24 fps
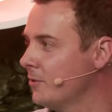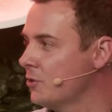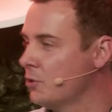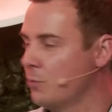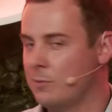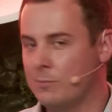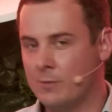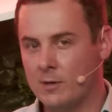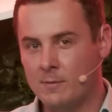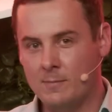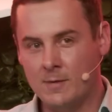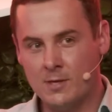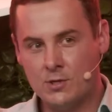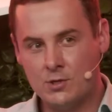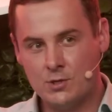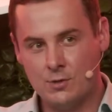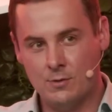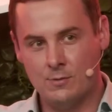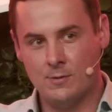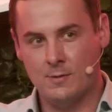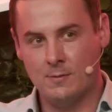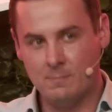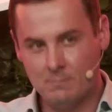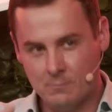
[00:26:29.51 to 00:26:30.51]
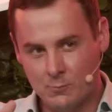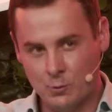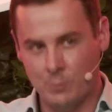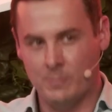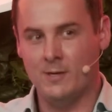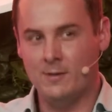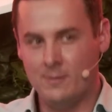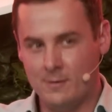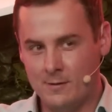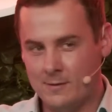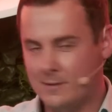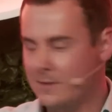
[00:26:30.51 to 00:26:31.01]
So we want to make sure that
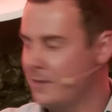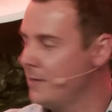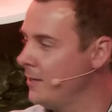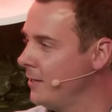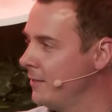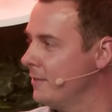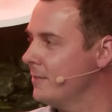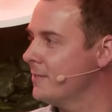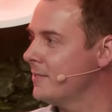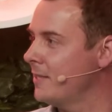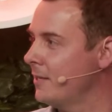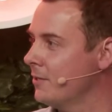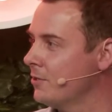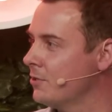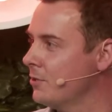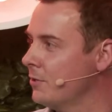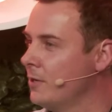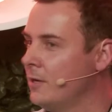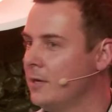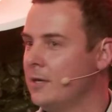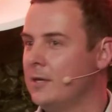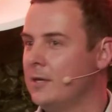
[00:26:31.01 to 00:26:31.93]
women are in the center